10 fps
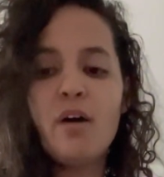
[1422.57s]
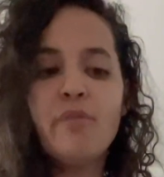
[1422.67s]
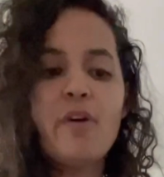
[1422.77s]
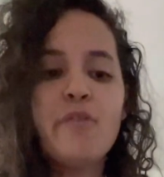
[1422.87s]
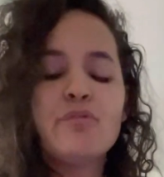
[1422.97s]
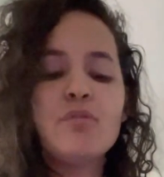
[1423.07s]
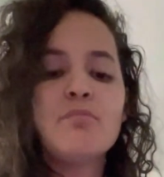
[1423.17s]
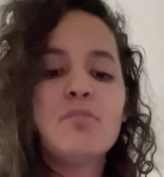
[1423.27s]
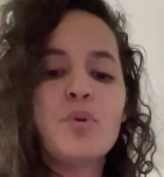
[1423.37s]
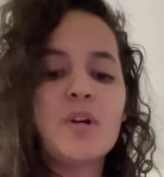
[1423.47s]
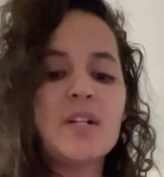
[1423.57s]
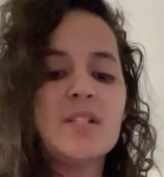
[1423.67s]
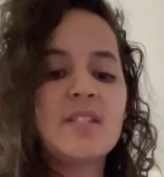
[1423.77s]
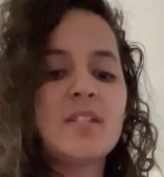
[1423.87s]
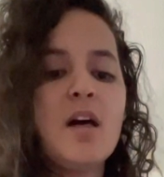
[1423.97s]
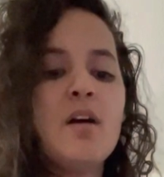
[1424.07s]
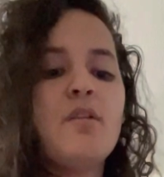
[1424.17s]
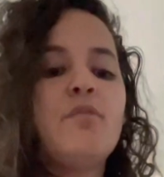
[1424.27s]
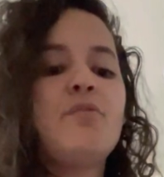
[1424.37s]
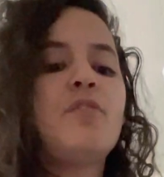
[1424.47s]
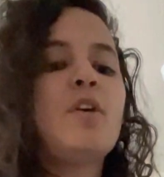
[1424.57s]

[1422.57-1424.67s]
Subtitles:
of remorse, of